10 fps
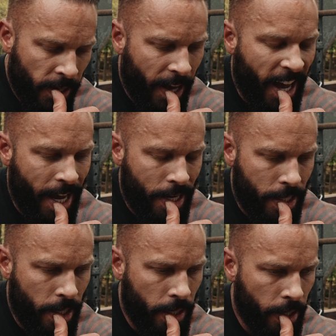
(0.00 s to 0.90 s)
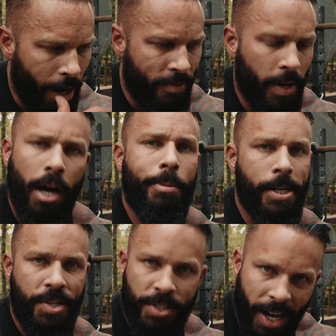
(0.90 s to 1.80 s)
And I've now
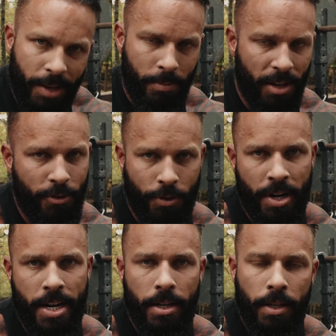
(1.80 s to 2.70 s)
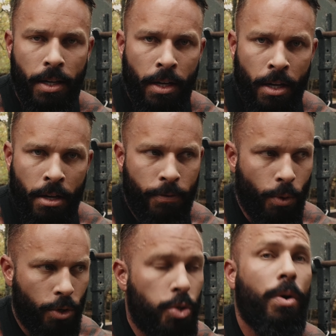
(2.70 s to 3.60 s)
been psych med free
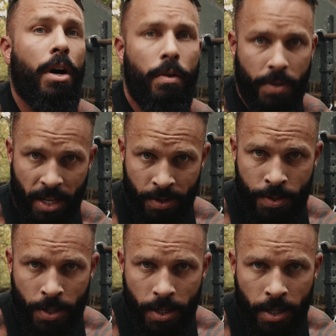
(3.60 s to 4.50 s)
for 12 years.